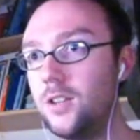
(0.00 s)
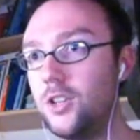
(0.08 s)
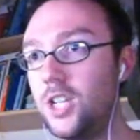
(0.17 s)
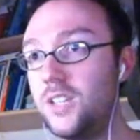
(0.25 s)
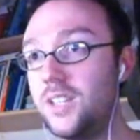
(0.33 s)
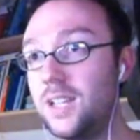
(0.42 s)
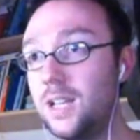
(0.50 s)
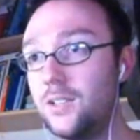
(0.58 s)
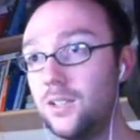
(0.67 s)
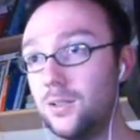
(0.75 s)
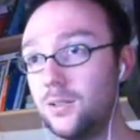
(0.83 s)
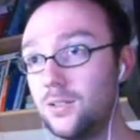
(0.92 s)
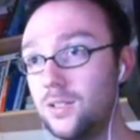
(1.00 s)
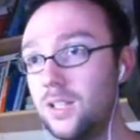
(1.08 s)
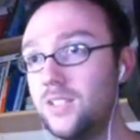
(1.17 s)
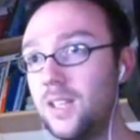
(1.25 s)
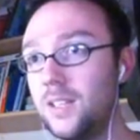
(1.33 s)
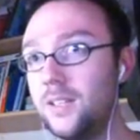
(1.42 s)
Shitting assholes. I
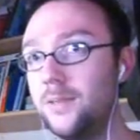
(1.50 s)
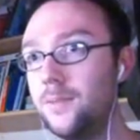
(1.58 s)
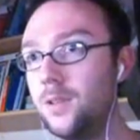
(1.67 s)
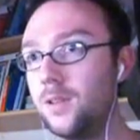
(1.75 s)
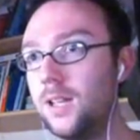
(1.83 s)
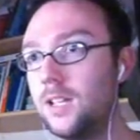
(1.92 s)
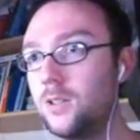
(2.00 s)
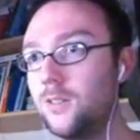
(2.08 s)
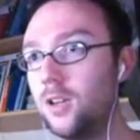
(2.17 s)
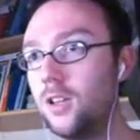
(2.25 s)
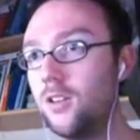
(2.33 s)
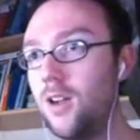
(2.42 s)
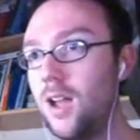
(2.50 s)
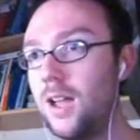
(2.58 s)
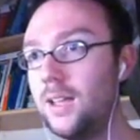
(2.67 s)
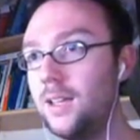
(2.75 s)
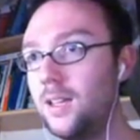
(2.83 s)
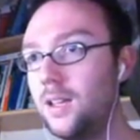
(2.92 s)
said it. Okay, so I've got another
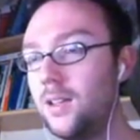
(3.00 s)
eye.